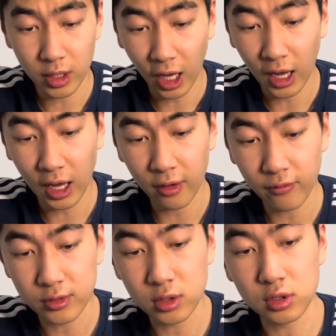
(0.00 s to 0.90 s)

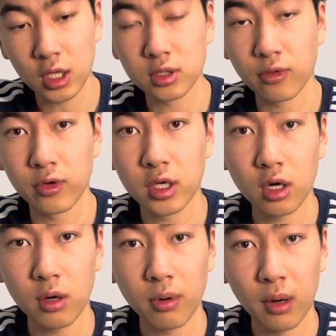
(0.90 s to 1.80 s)
have 2 slots over
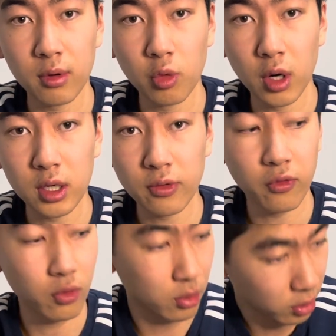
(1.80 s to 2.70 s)
here, probably one
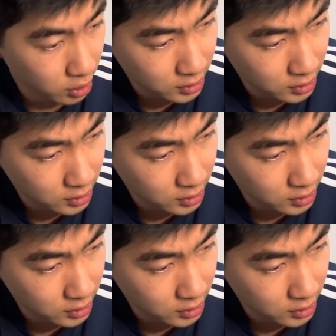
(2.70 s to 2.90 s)
for,